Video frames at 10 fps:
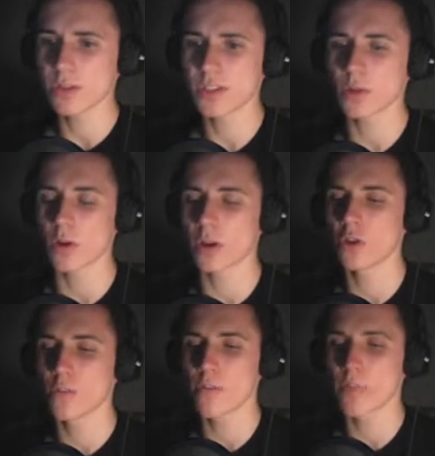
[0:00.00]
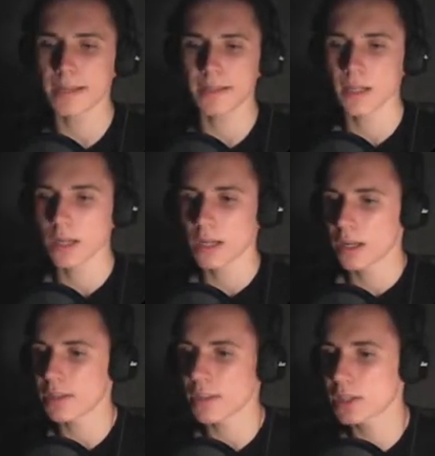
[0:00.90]
was the one who made
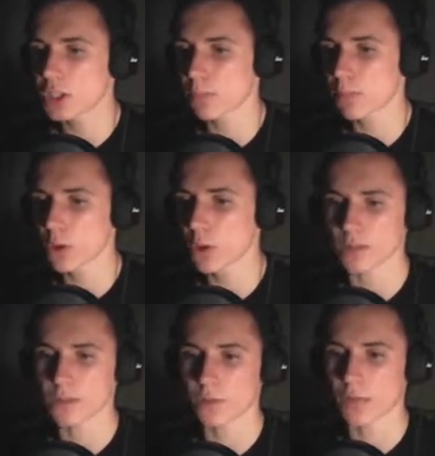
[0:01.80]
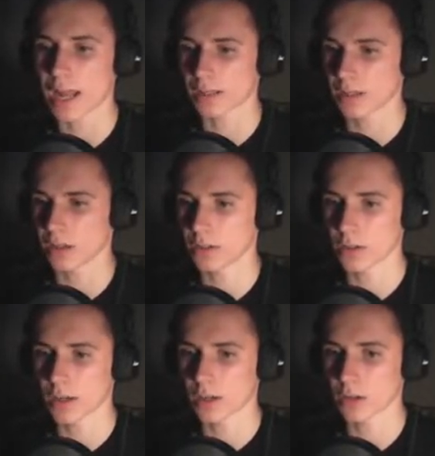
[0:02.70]
the explosives for
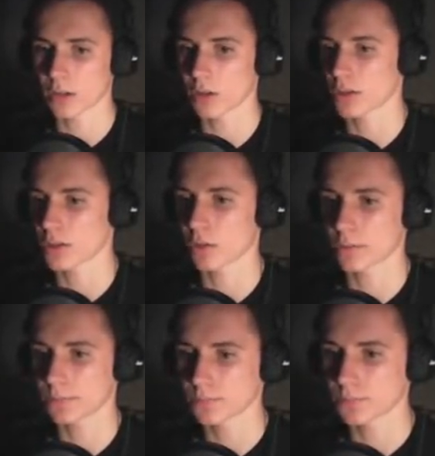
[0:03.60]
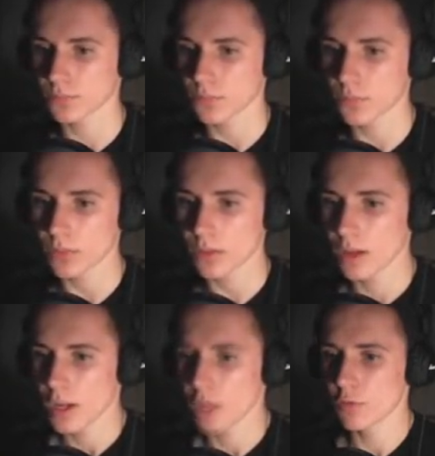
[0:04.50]
Alexander. I'm going to close that door.
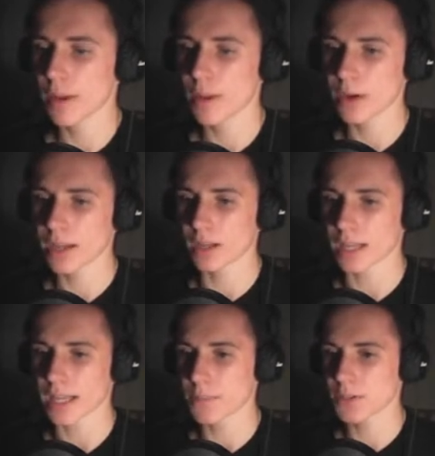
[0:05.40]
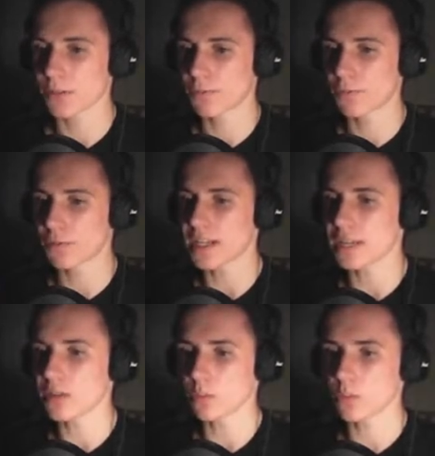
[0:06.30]
Remember in like episode
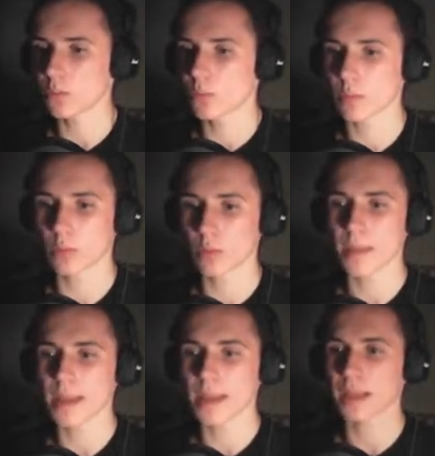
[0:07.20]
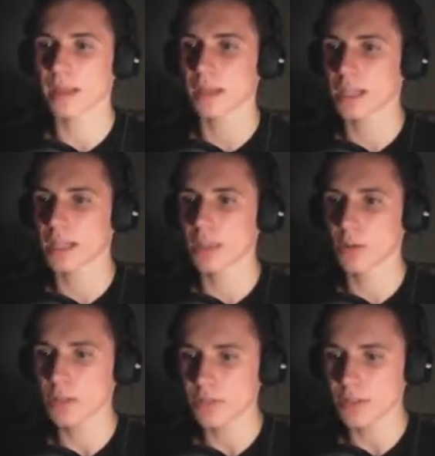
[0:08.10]
15 when we were making
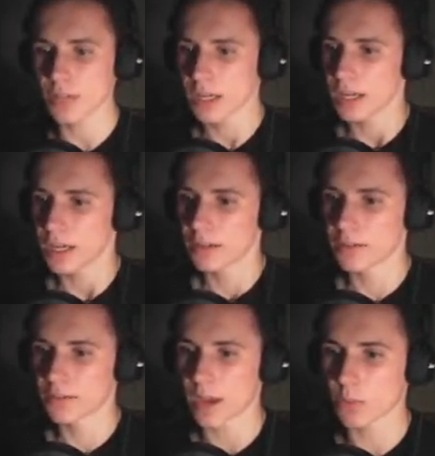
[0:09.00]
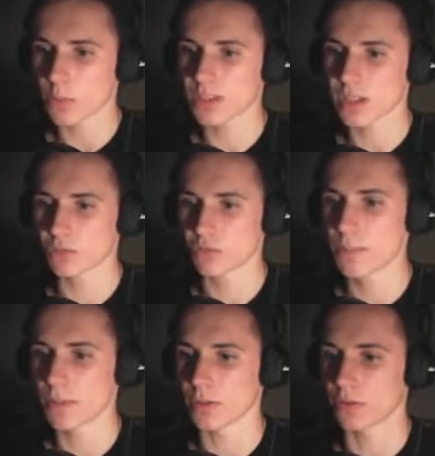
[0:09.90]
explosives? That was
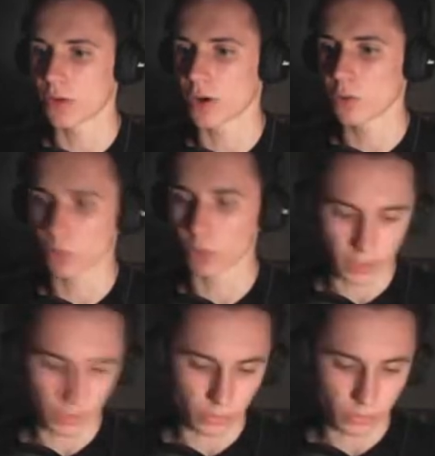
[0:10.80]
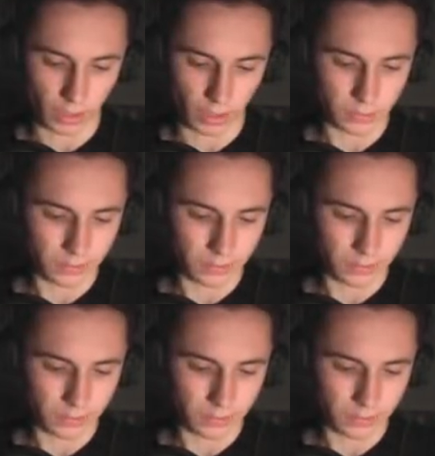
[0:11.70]
Agrippa that wrote all the notes. Right.